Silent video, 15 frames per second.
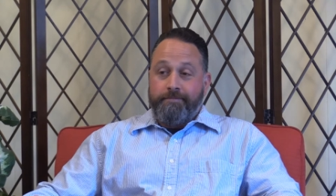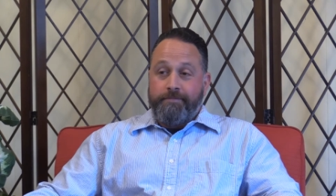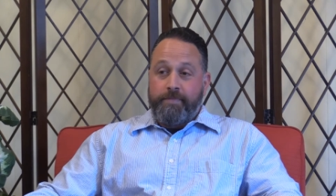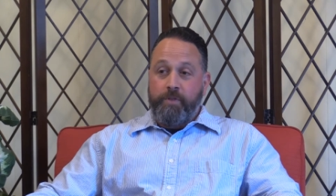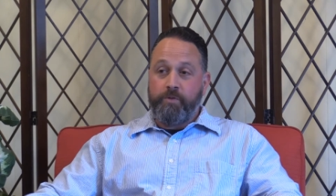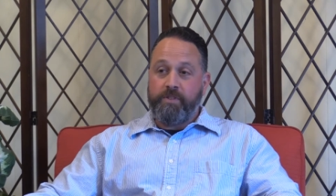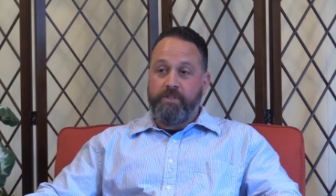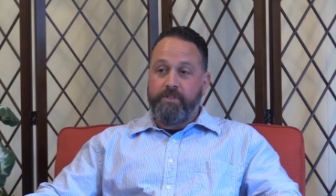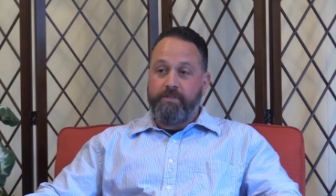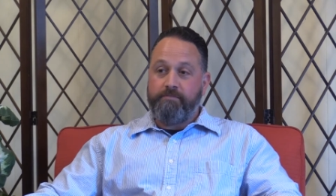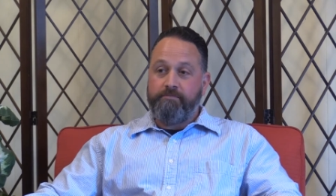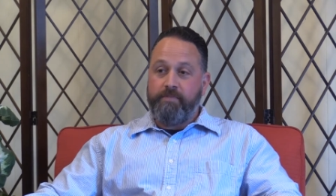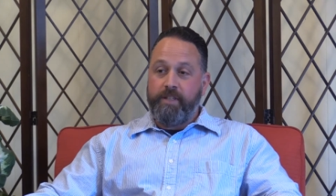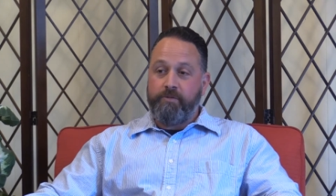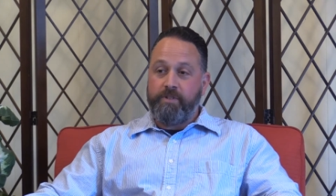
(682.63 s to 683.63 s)
It was,
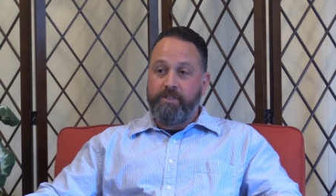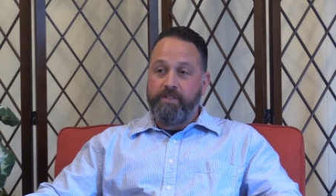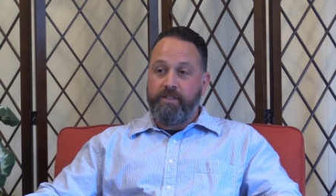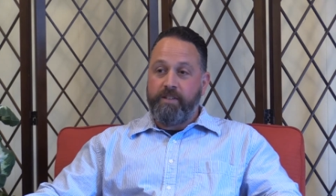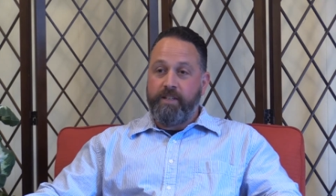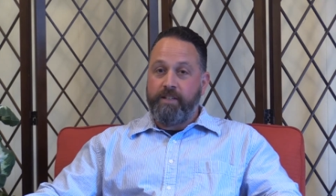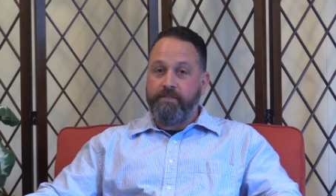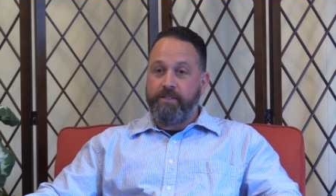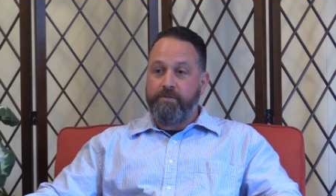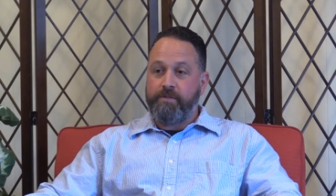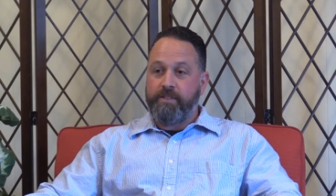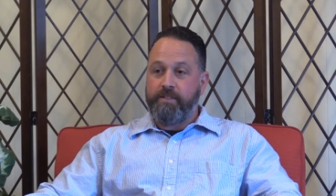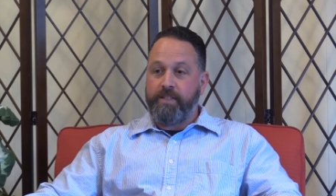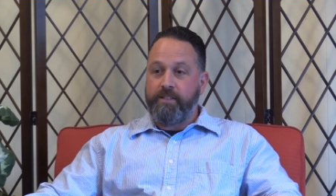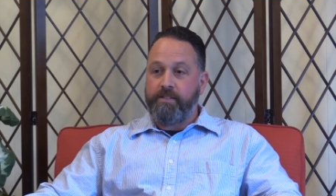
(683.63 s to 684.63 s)
we just thought of it. It
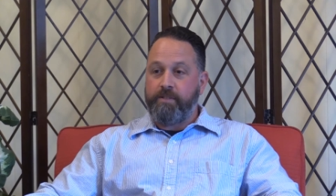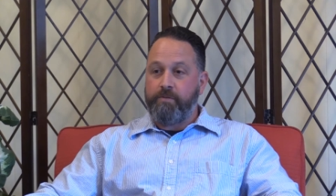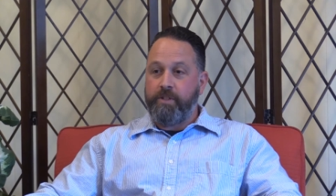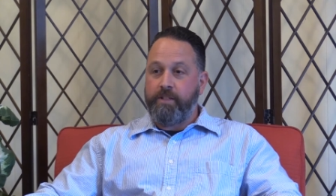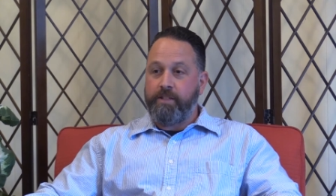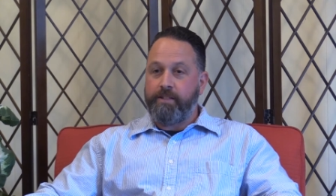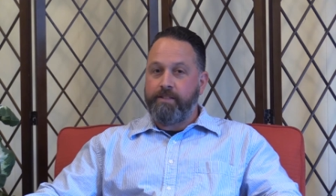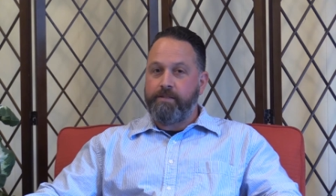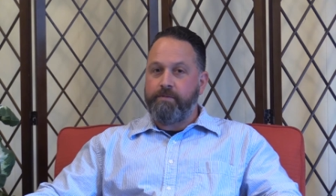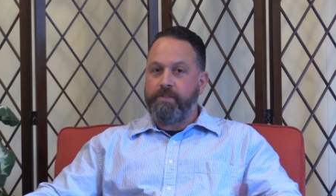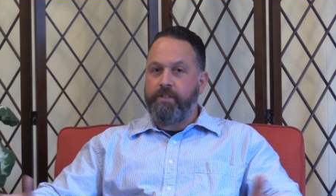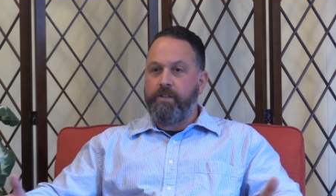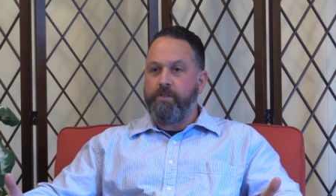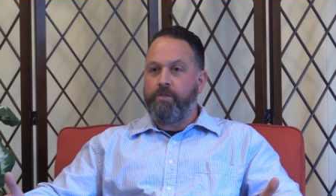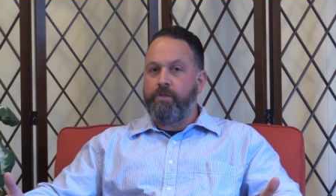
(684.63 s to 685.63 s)
was an easy way, because there was
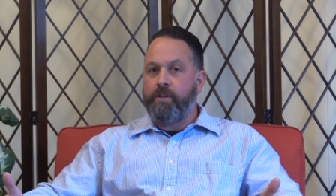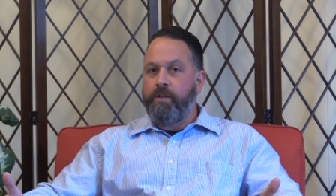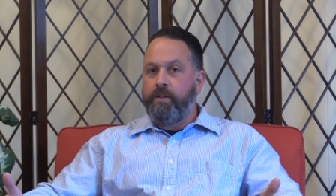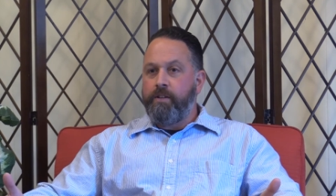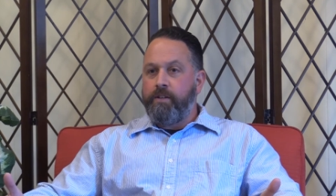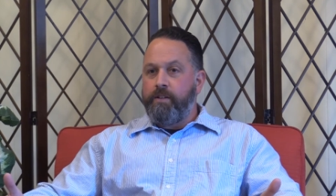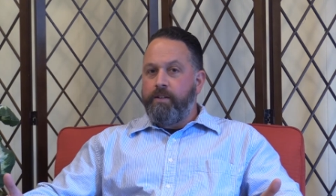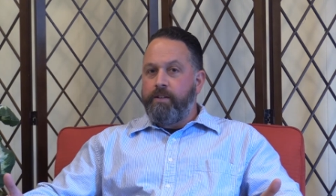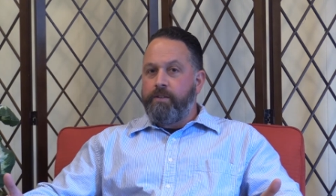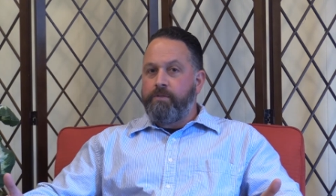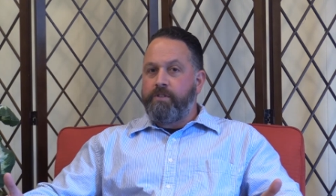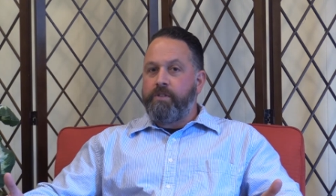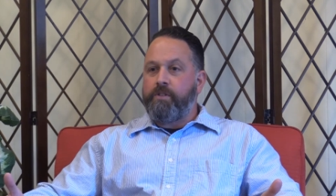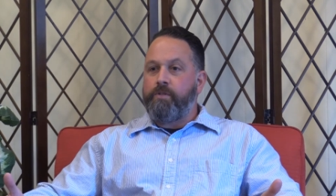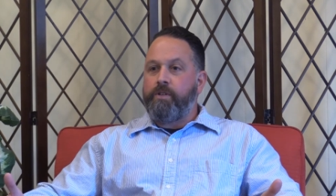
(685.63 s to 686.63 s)
no
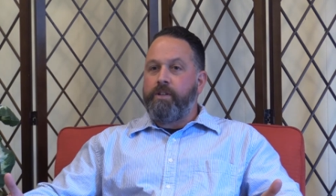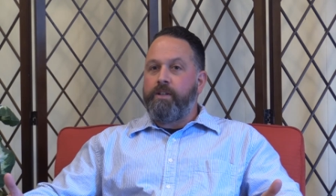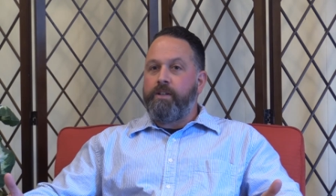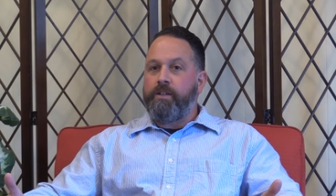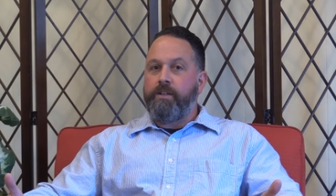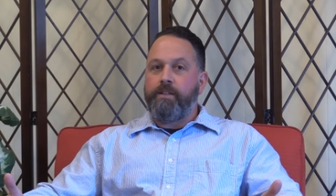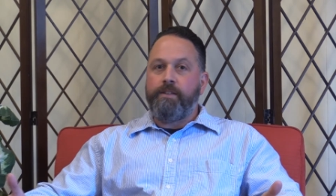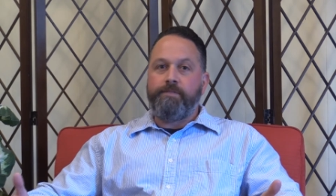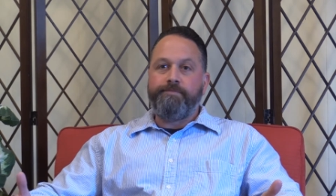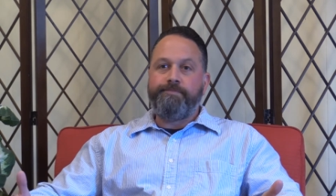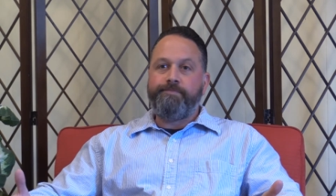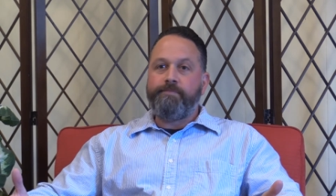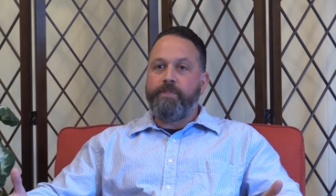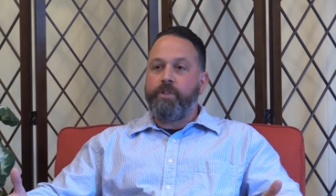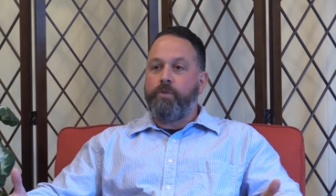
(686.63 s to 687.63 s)

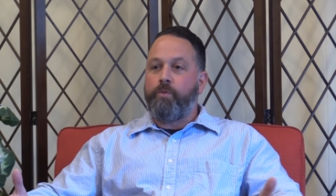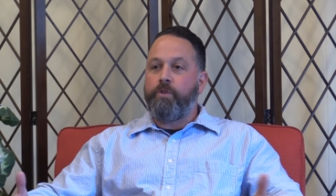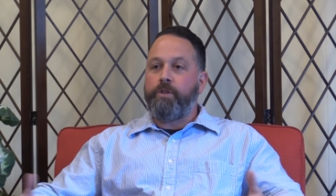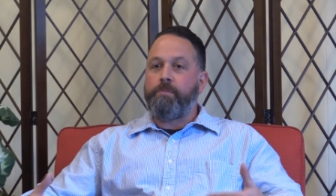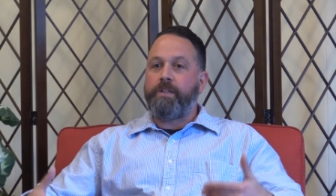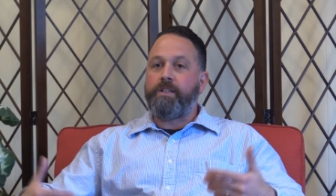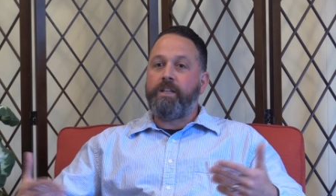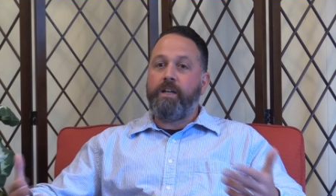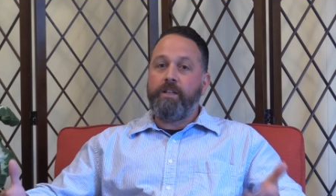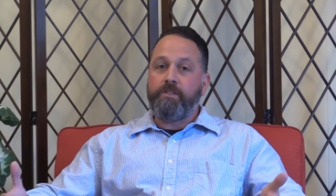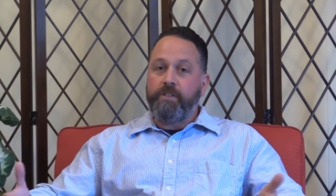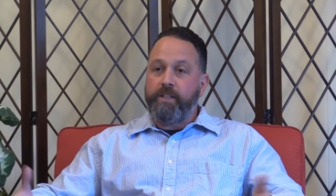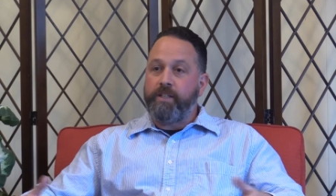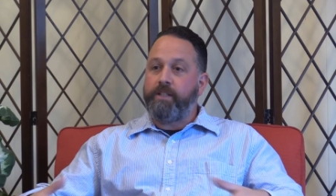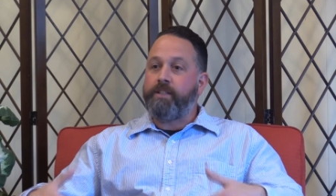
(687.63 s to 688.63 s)
worry about
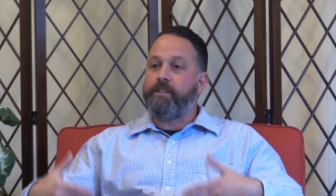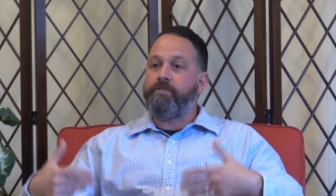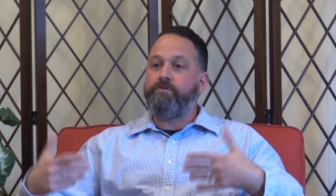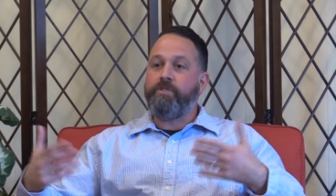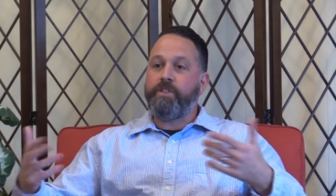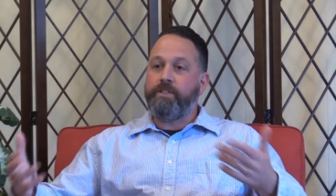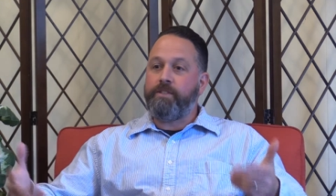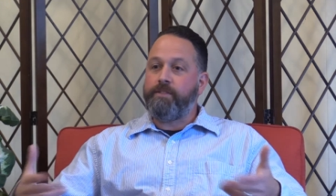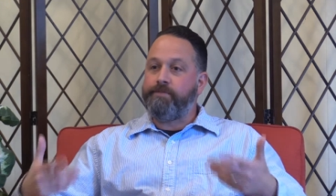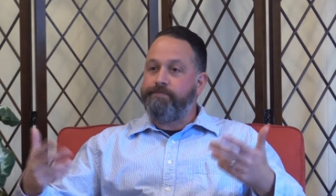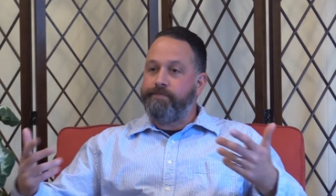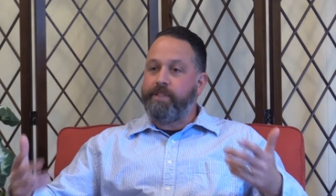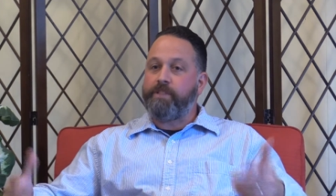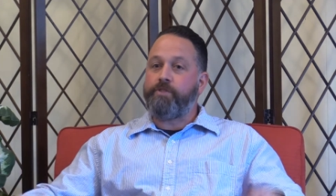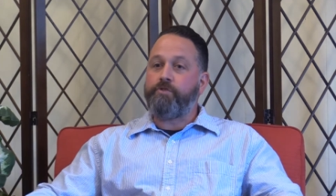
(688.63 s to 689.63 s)
coloring and real
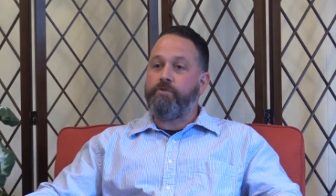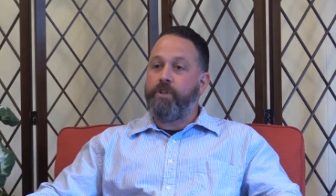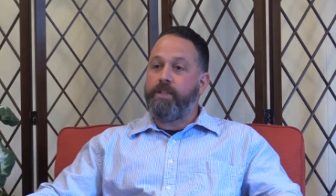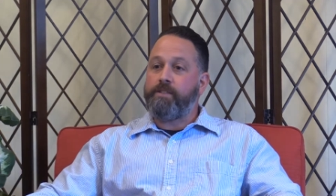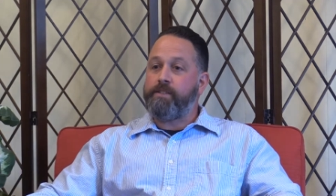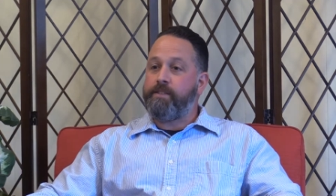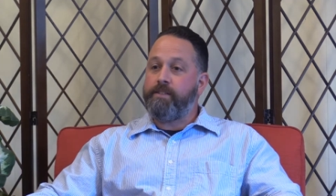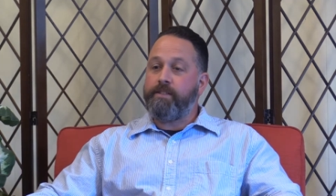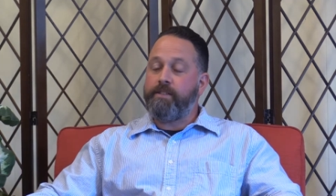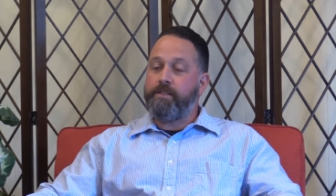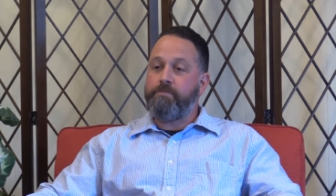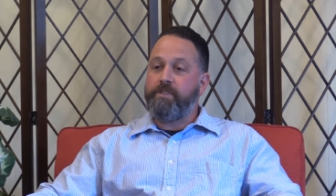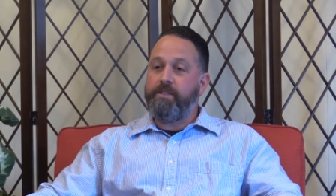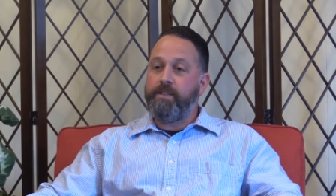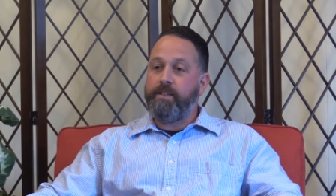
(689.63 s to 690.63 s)
illustration that needed
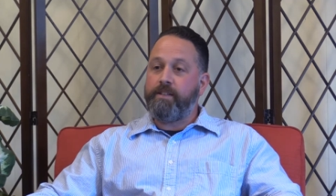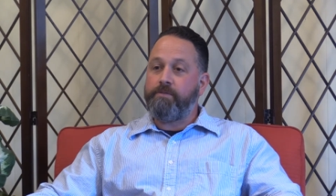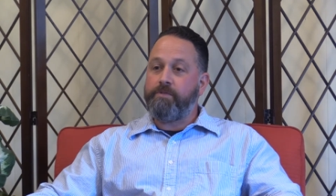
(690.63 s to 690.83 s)
to be done.